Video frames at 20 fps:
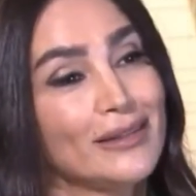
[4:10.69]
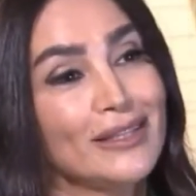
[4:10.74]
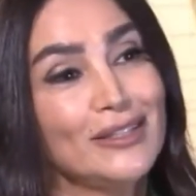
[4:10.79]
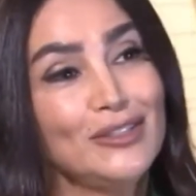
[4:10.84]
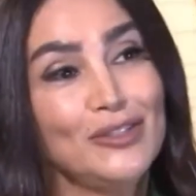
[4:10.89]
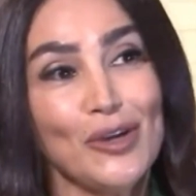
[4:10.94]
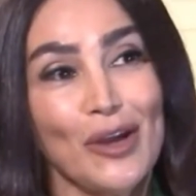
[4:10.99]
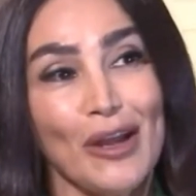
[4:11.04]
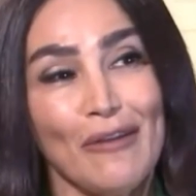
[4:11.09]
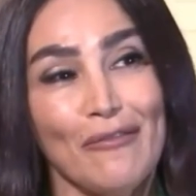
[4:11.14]

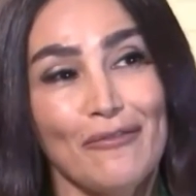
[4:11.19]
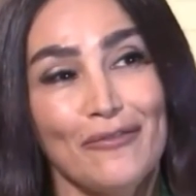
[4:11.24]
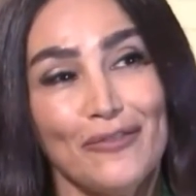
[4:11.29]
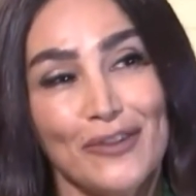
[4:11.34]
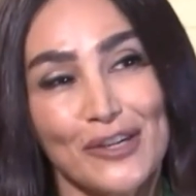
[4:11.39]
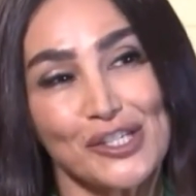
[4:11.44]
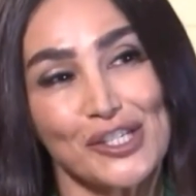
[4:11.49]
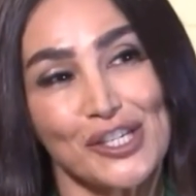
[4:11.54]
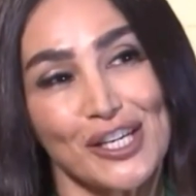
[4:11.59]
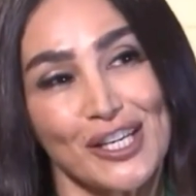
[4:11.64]
Did you
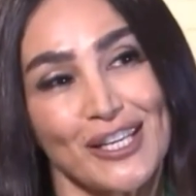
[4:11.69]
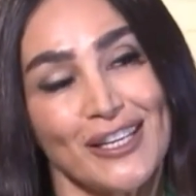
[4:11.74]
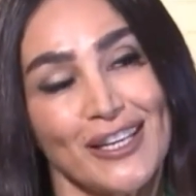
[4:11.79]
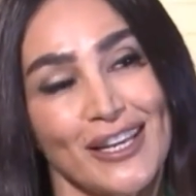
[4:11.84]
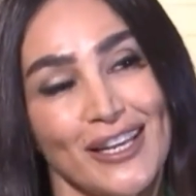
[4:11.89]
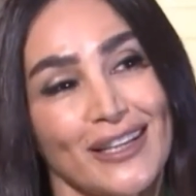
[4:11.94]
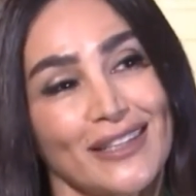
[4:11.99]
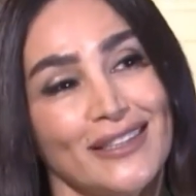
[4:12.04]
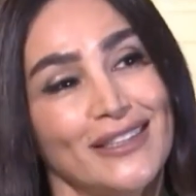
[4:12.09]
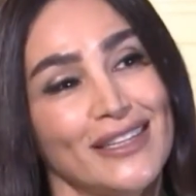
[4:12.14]

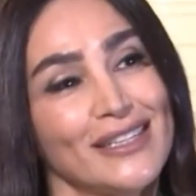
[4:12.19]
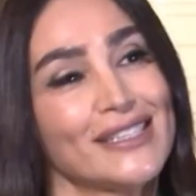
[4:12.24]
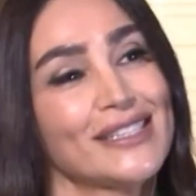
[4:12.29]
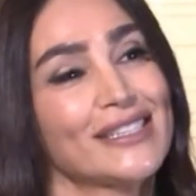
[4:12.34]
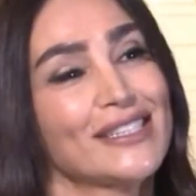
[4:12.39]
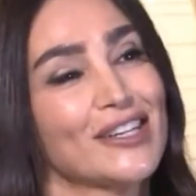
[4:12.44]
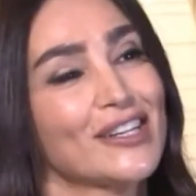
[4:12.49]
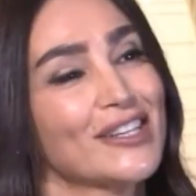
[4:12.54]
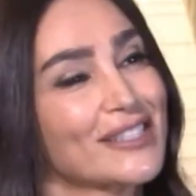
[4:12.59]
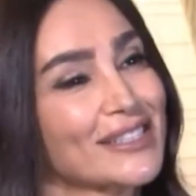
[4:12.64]
envision this
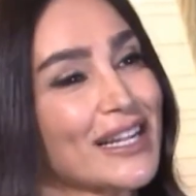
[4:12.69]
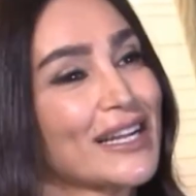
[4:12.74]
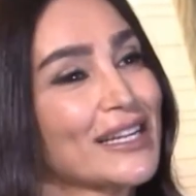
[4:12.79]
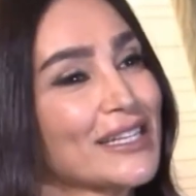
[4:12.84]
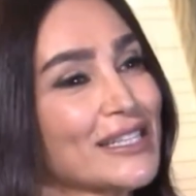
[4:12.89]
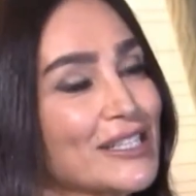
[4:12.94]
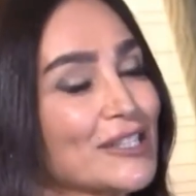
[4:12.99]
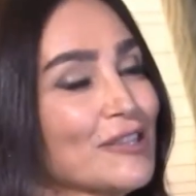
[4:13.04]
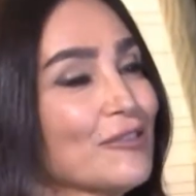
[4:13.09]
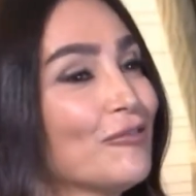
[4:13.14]

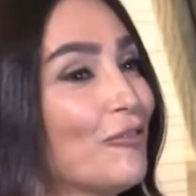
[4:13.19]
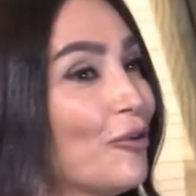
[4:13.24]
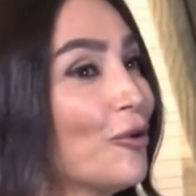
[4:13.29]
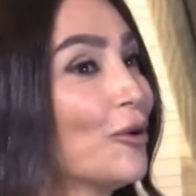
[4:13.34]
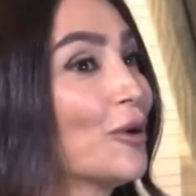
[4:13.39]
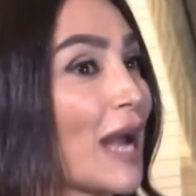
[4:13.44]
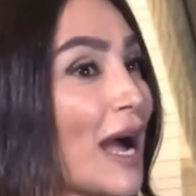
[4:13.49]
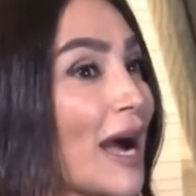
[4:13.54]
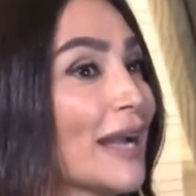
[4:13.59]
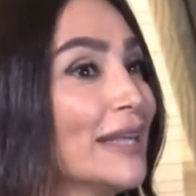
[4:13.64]
success
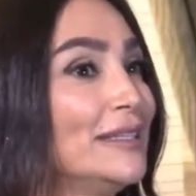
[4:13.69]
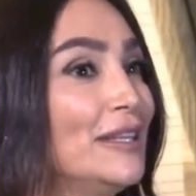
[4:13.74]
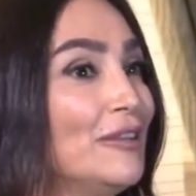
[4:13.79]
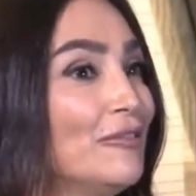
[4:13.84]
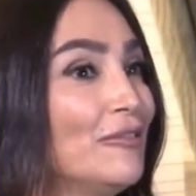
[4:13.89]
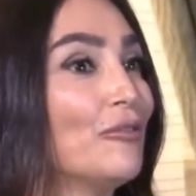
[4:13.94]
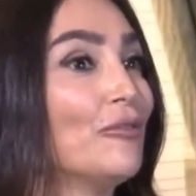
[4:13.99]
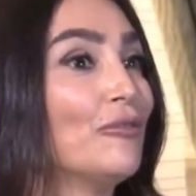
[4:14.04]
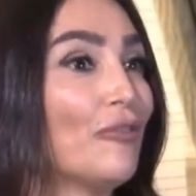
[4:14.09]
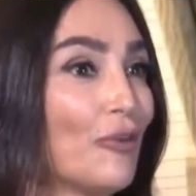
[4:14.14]
for
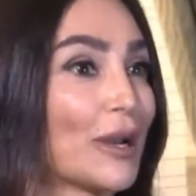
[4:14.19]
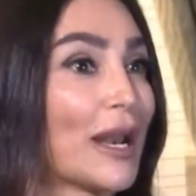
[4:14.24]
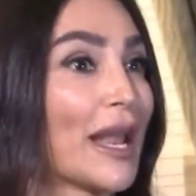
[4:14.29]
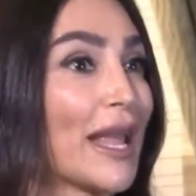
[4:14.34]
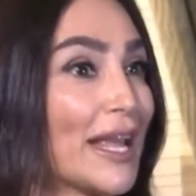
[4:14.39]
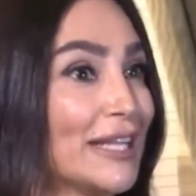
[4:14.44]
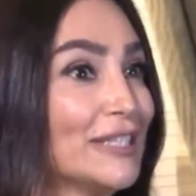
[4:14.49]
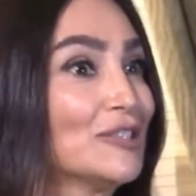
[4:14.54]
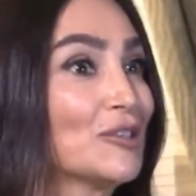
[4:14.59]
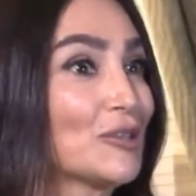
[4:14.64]

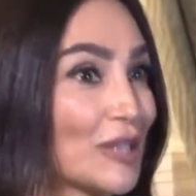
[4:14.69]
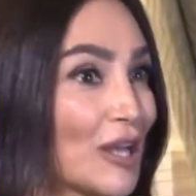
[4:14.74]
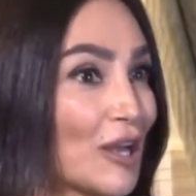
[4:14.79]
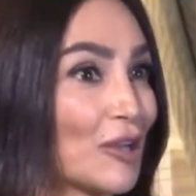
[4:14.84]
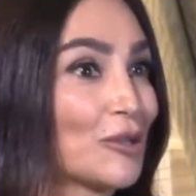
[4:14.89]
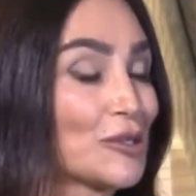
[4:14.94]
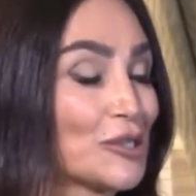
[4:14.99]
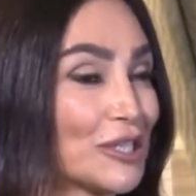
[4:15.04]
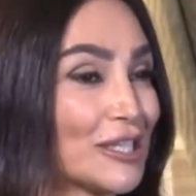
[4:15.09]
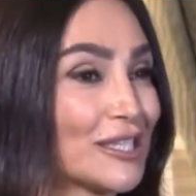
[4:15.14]
ID4A
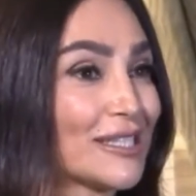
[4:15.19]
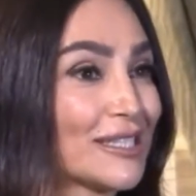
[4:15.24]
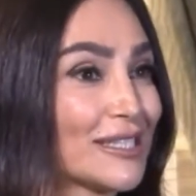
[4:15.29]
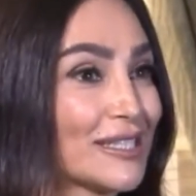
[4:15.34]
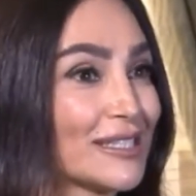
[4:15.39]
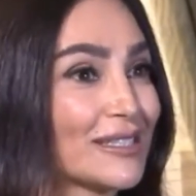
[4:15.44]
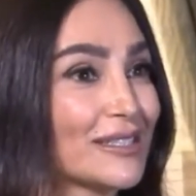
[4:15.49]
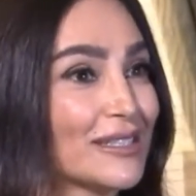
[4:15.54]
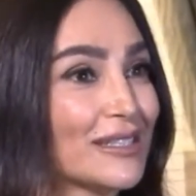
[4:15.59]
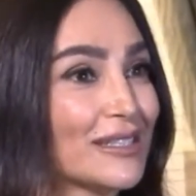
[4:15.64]
Technologies?